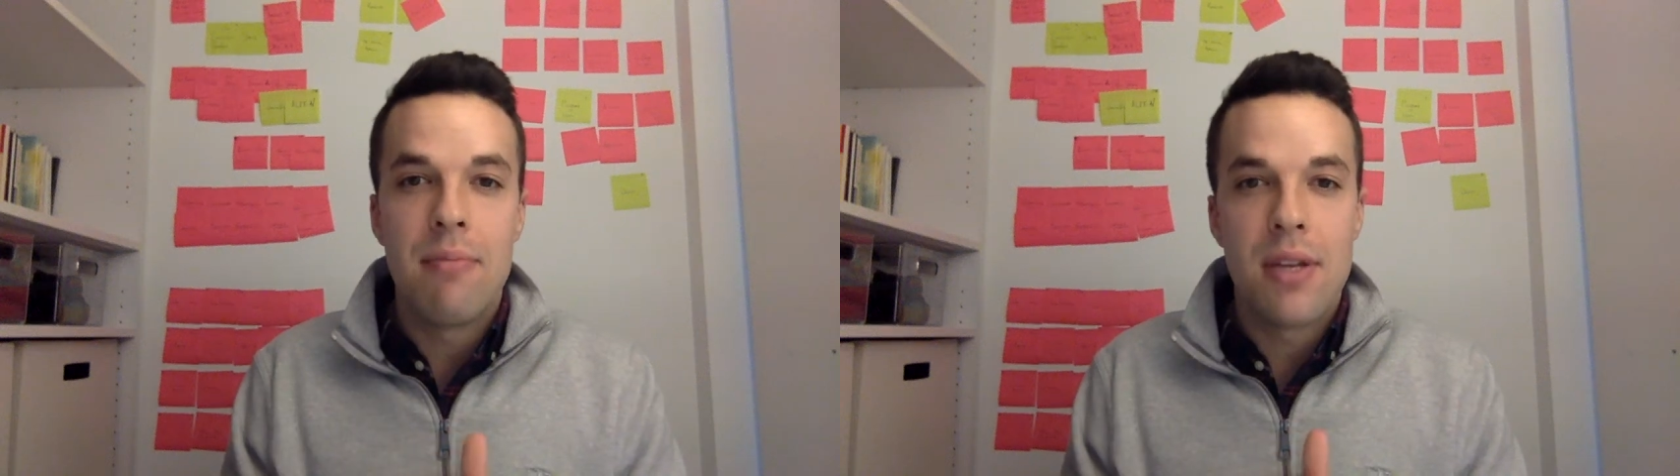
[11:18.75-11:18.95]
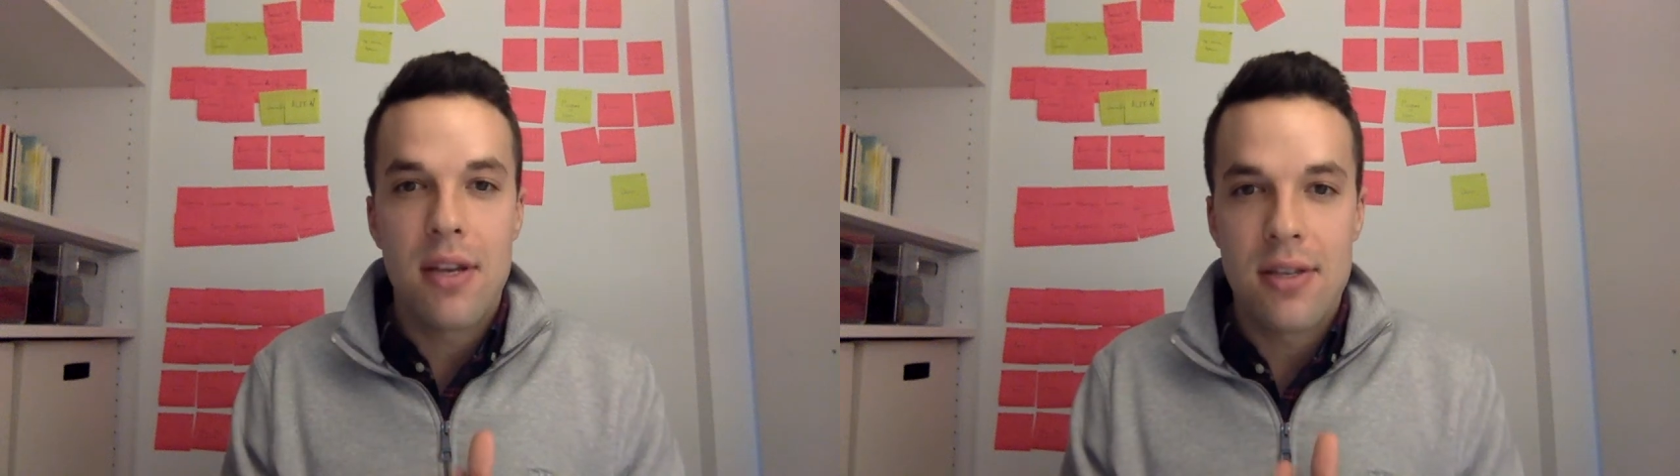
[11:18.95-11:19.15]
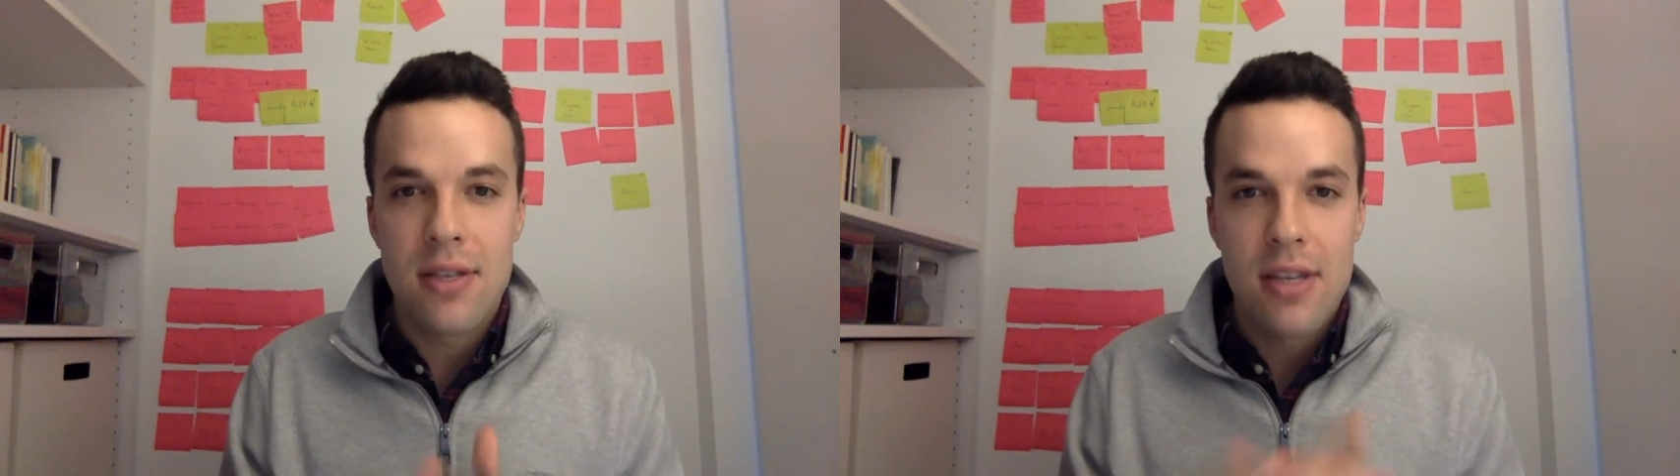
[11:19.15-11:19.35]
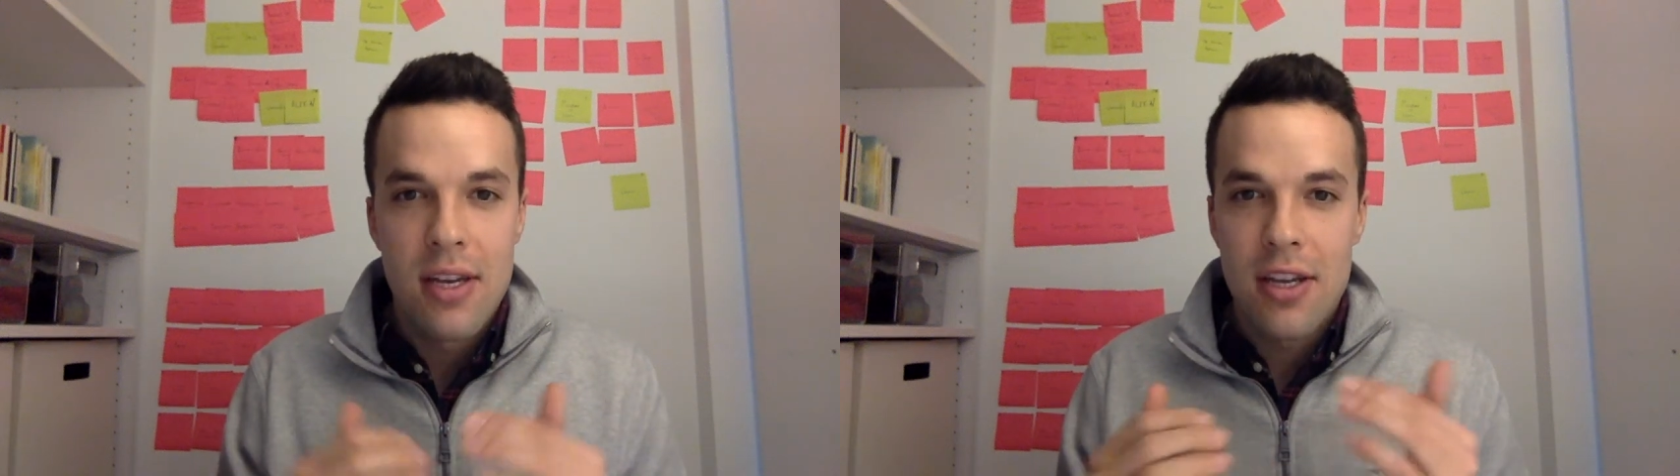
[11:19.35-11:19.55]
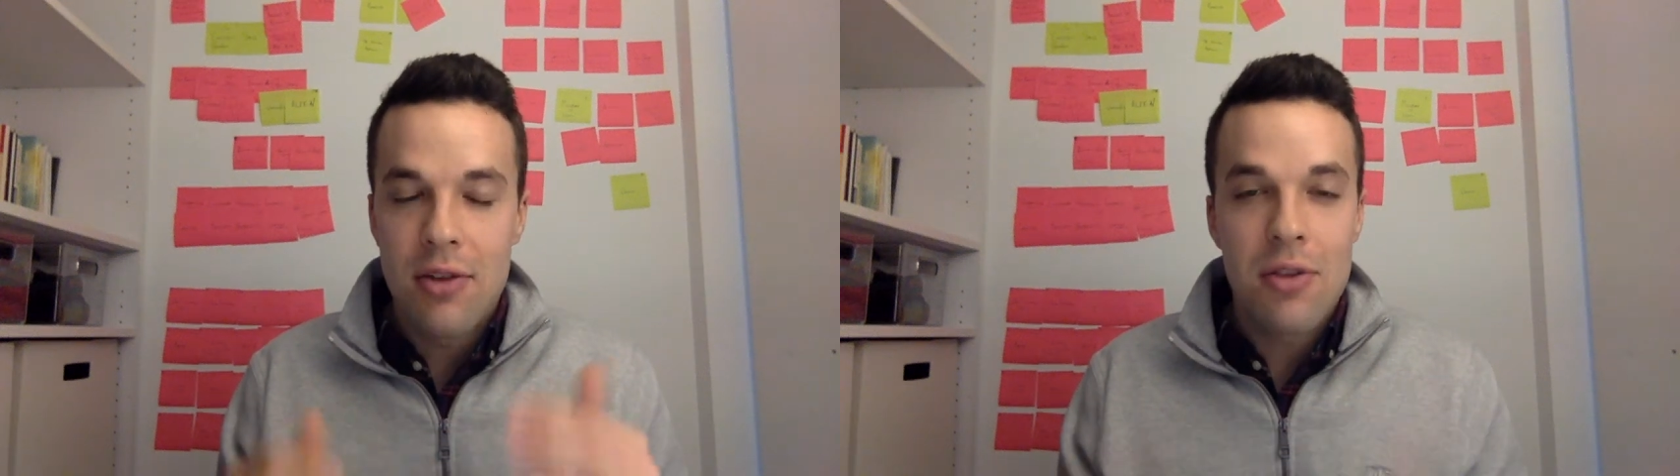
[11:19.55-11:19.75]
because
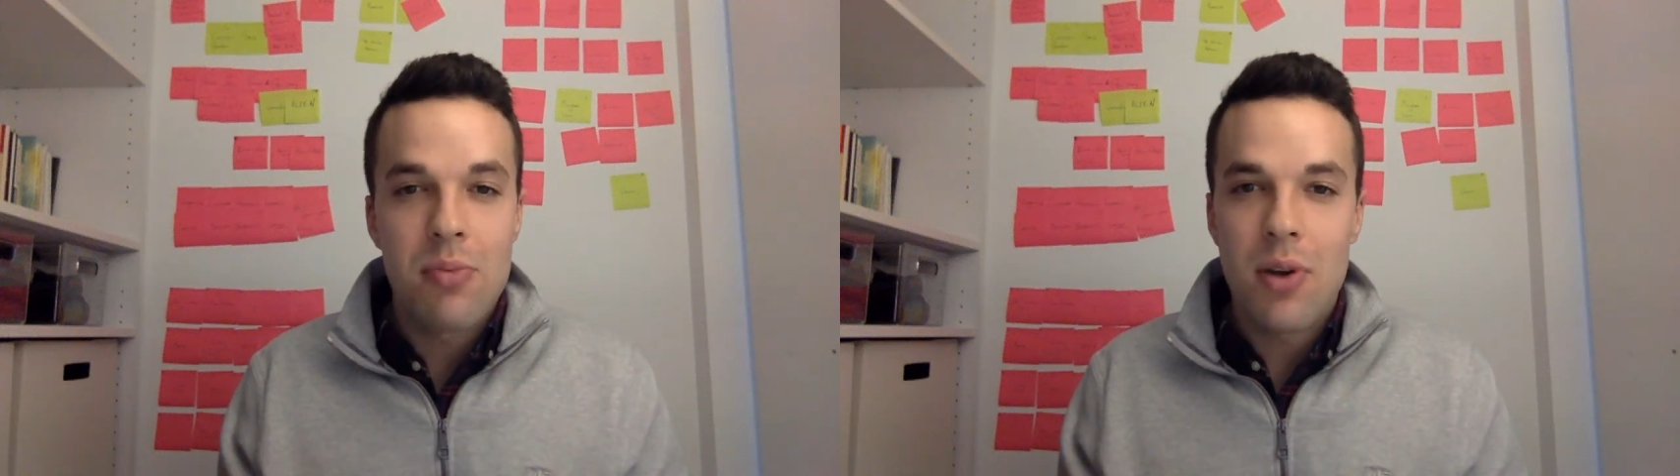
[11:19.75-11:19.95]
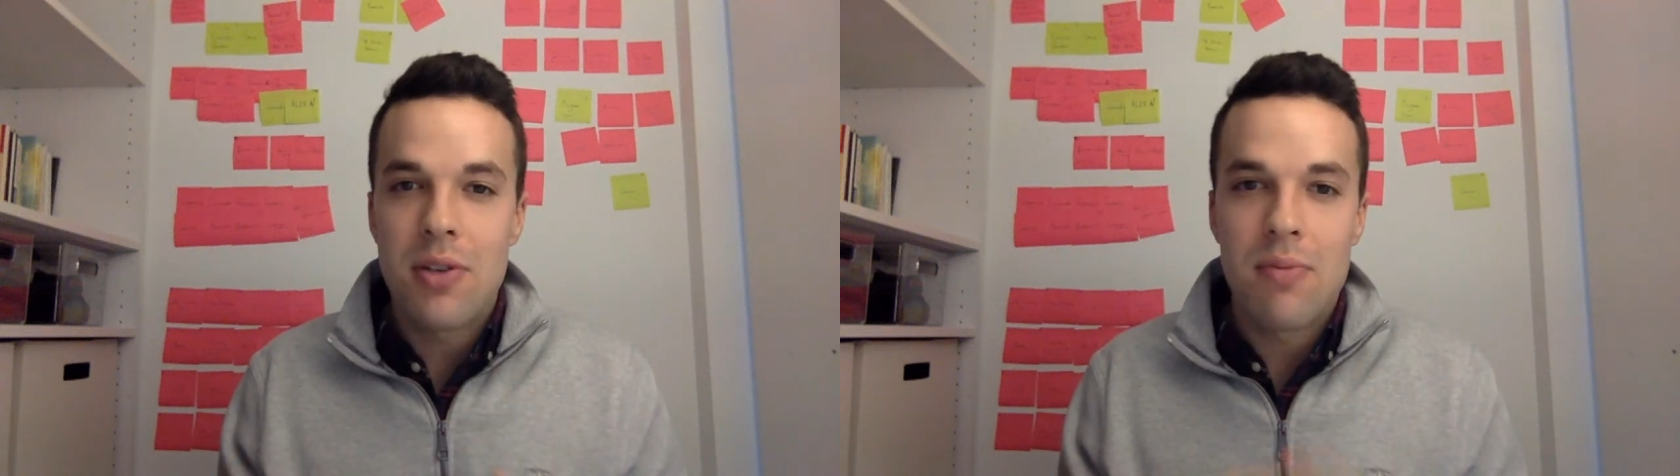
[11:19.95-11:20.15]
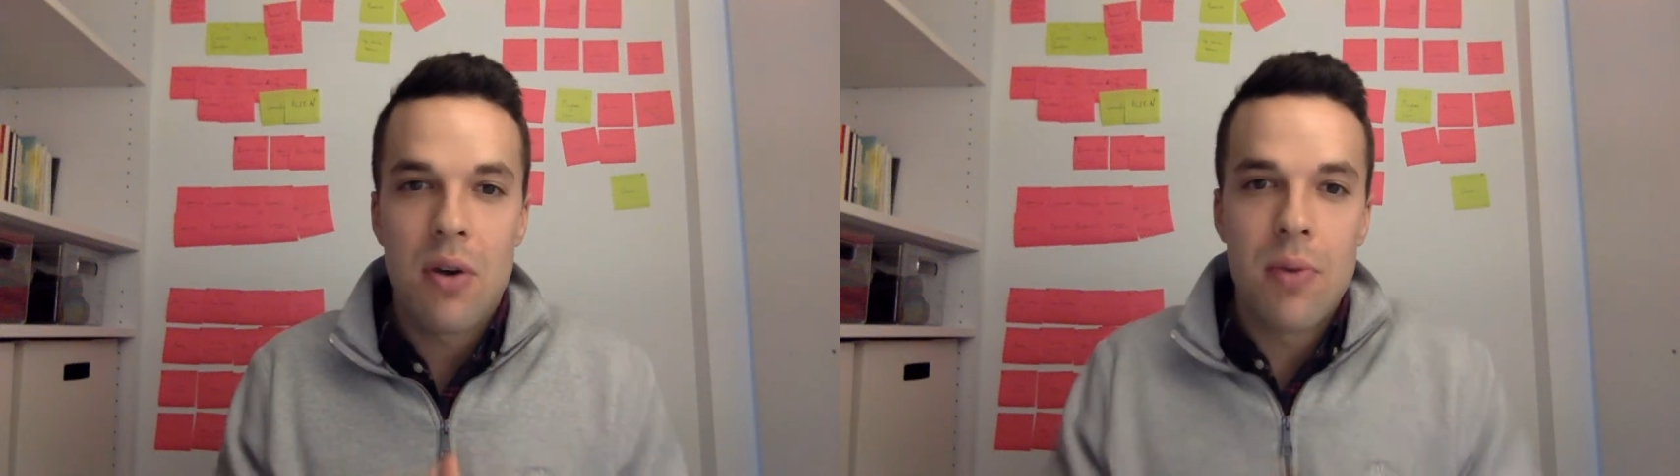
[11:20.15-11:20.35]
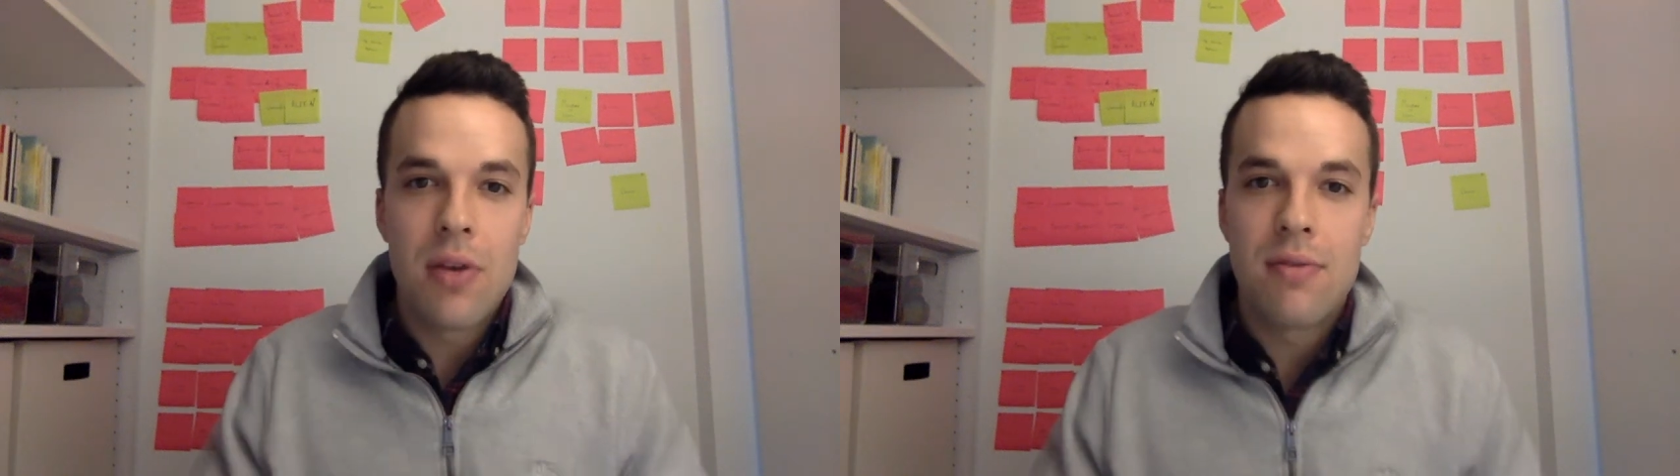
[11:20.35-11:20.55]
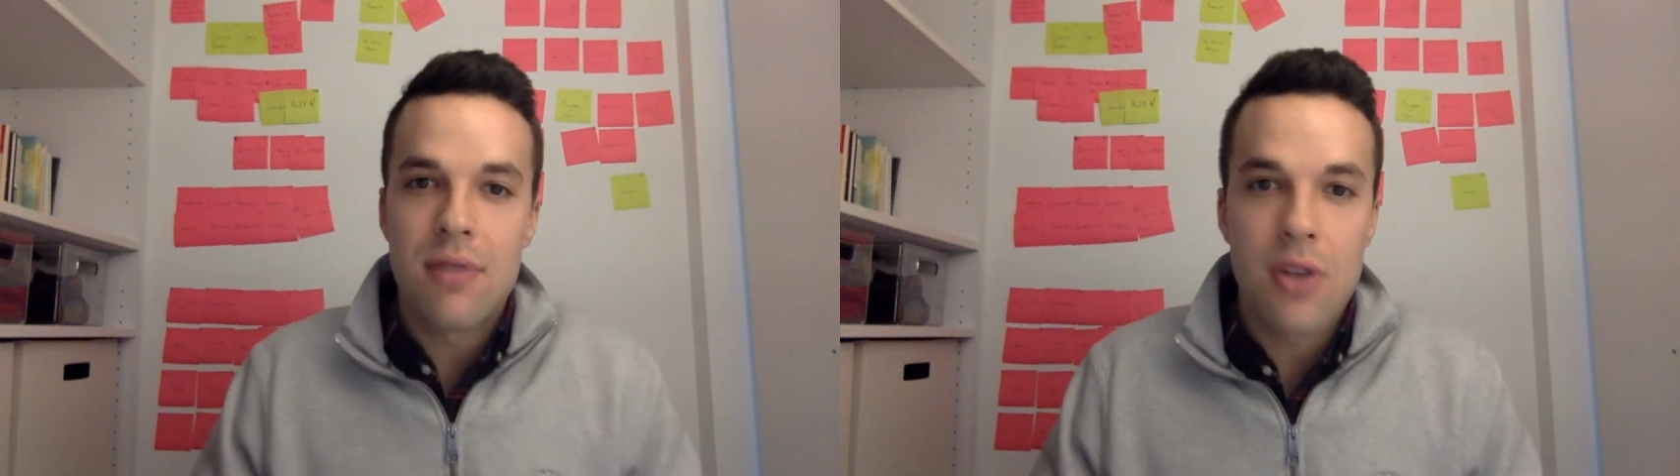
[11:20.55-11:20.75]
this present moment,